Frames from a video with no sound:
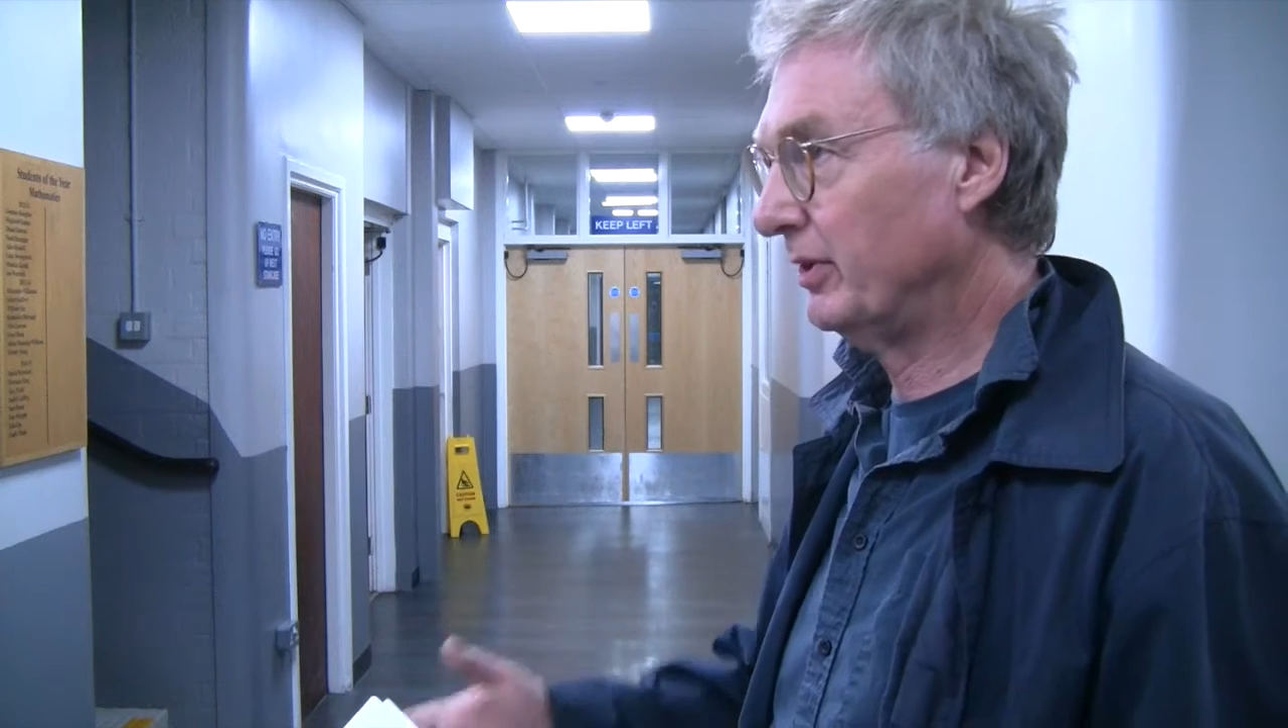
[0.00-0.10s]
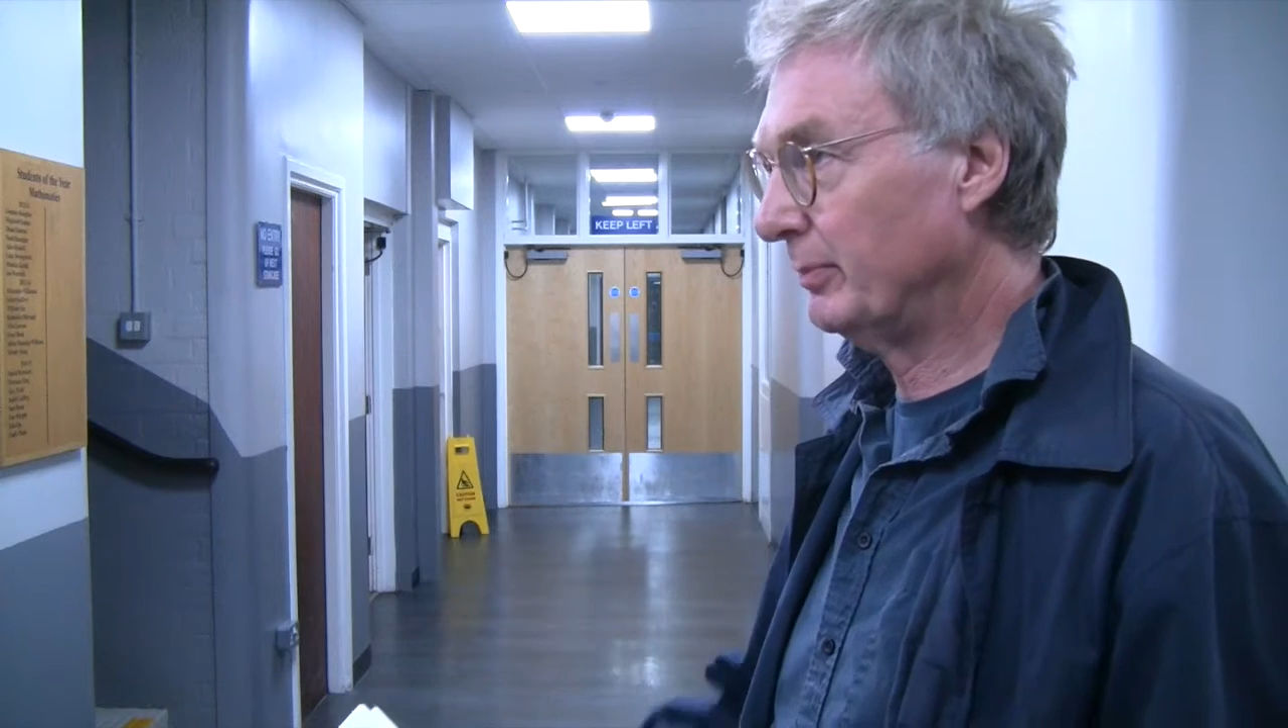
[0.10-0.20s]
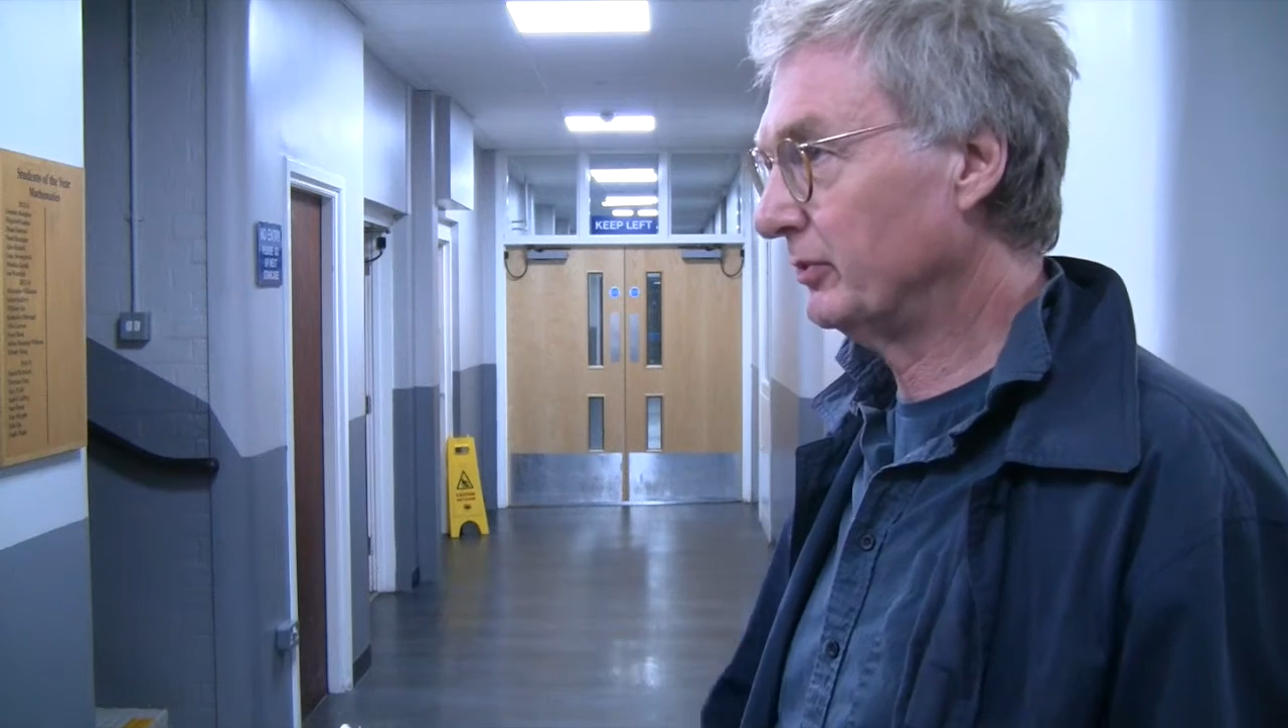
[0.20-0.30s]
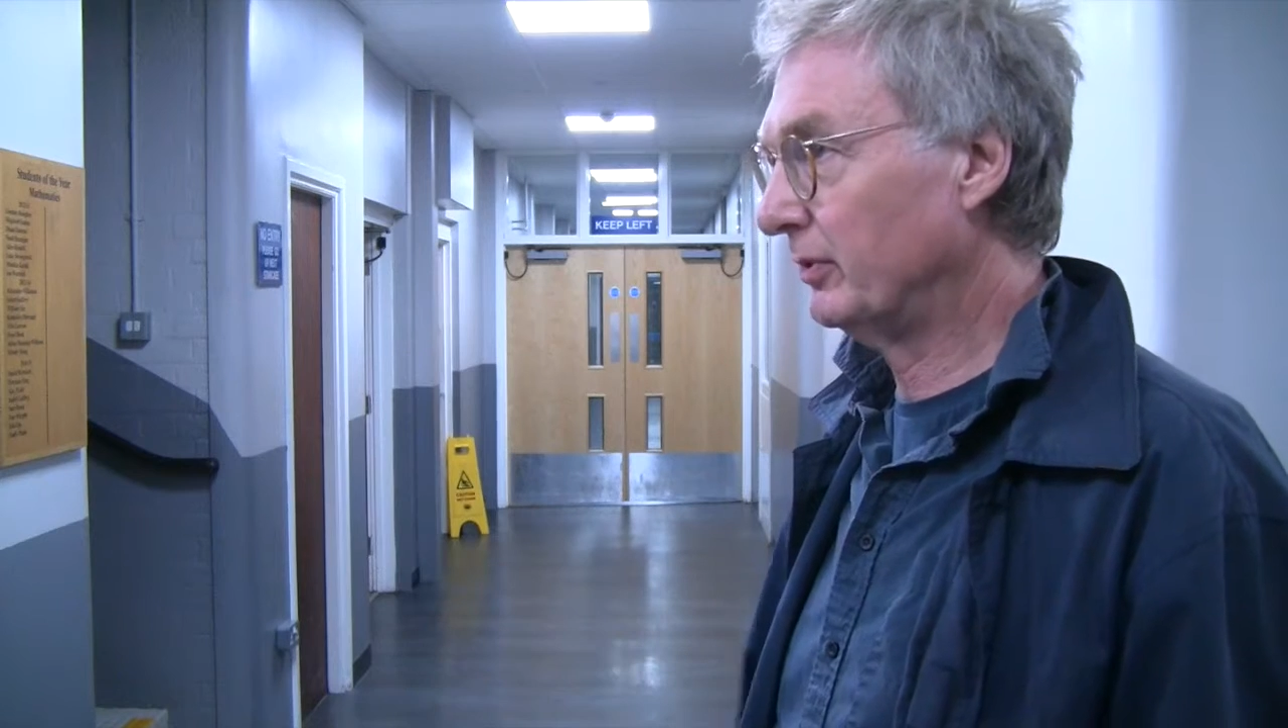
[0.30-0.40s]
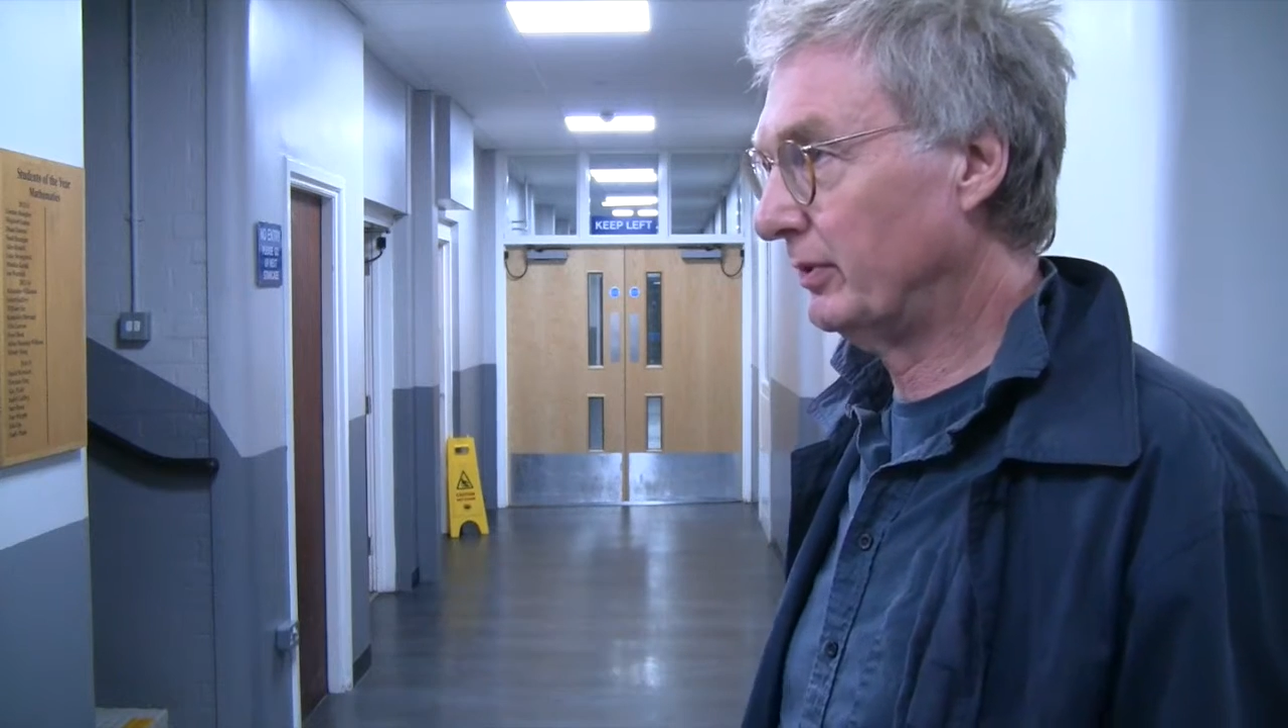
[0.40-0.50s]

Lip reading: of the Milton